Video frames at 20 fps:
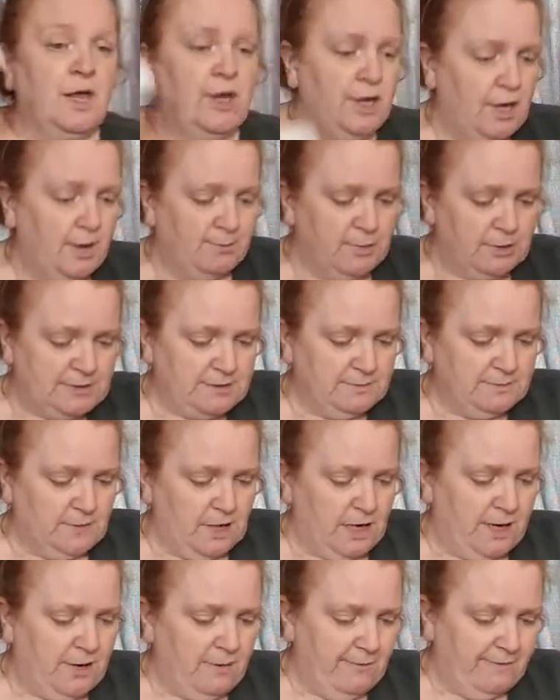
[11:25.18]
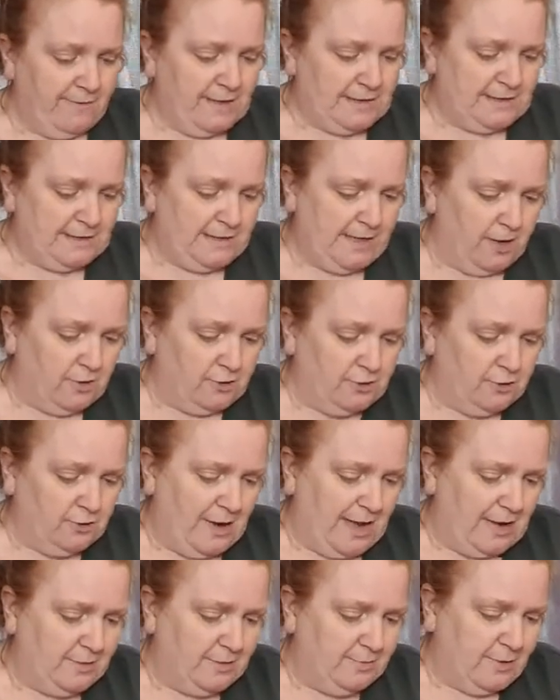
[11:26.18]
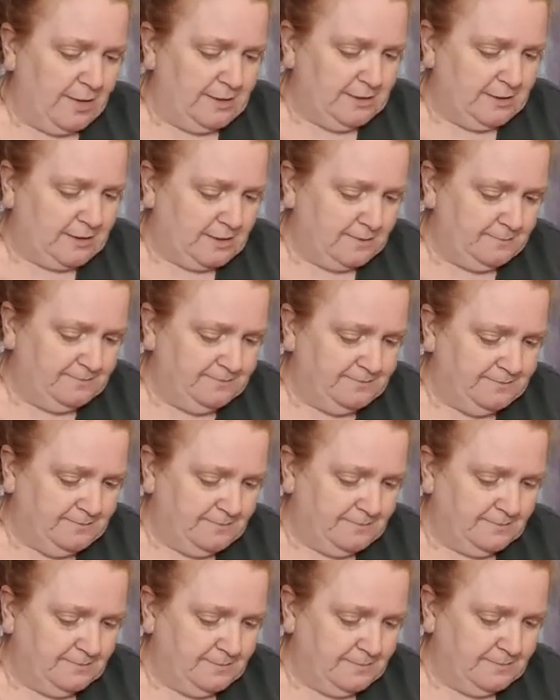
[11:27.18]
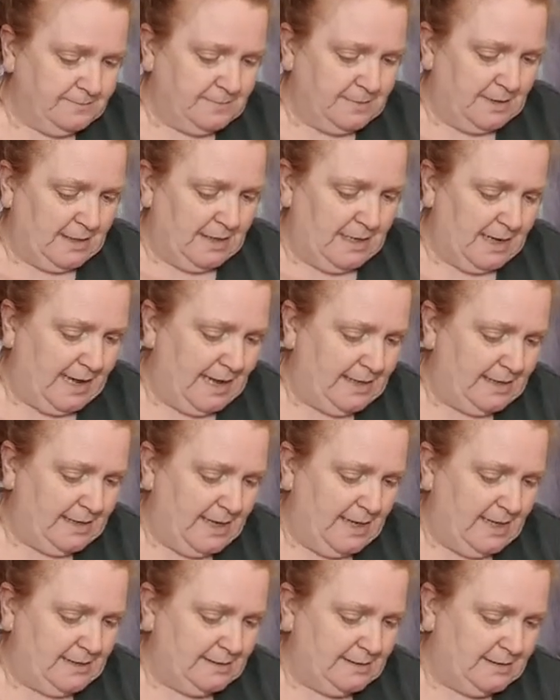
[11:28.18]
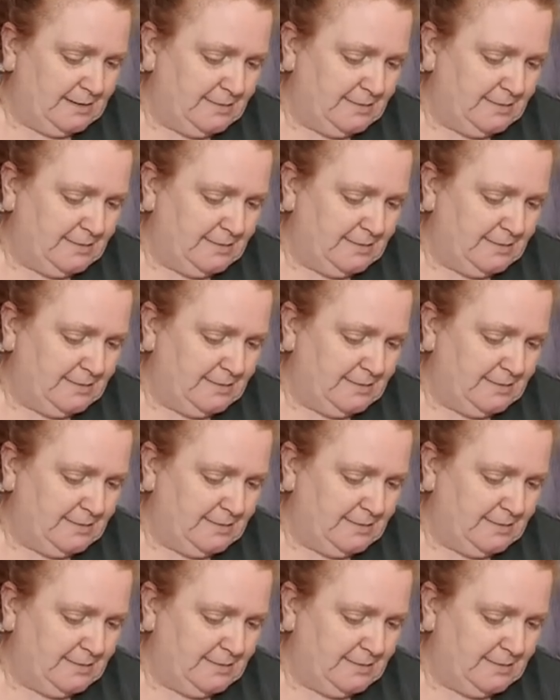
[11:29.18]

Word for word: You're going to put some glue firstly on your handprint like that.